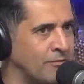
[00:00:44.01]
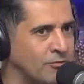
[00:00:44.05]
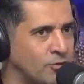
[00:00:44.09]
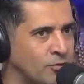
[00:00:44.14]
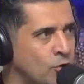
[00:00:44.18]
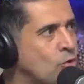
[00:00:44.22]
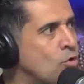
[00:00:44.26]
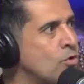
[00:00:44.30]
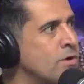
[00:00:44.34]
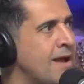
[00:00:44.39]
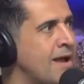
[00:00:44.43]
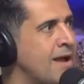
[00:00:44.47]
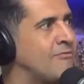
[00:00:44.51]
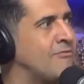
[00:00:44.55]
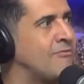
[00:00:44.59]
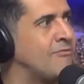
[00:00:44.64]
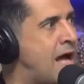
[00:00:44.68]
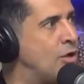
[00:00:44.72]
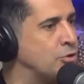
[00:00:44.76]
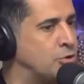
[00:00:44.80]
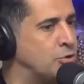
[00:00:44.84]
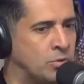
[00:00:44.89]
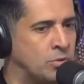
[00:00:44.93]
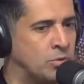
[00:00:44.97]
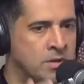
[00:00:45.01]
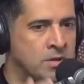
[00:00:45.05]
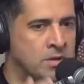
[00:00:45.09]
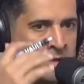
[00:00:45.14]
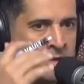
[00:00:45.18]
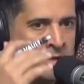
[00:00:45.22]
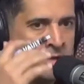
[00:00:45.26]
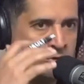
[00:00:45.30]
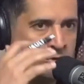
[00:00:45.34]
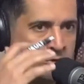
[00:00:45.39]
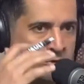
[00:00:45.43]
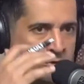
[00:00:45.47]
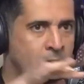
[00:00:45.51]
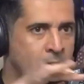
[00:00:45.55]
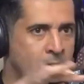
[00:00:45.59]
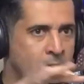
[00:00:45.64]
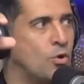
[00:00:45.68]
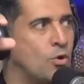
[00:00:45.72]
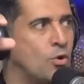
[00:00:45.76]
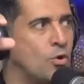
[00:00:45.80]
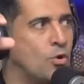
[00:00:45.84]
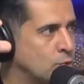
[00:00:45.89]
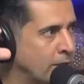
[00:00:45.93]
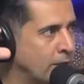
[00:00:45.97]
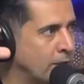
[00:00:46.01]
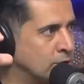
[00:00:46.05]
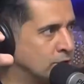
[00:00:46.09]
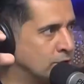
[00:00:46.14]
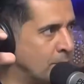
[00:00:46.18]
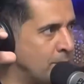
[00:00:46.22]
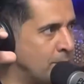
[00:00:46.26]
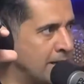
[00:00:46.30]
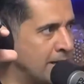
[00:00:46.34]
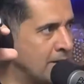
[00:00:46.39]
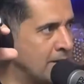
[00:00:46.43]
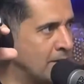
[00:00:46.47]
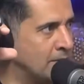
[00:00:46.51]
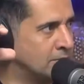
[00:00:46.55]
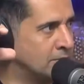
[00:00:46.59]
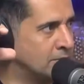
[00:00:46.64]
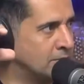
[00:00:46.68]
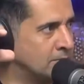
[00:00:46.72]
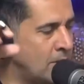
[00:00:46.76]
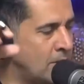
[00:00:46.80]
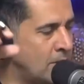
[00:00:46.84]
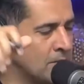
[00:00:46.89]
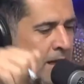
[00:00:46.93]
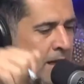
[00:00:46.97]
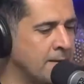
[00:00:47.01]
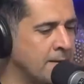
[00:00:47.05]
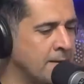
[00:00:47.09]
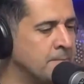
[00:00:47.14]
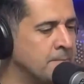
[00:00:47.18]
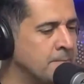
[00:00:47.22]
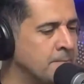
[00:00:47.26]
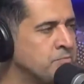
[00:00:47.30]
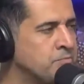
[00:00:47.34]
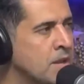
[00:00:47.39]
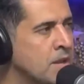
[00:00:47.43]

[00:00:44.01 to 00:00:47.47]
If you don't have value, the money goes away to somebody else. Okay.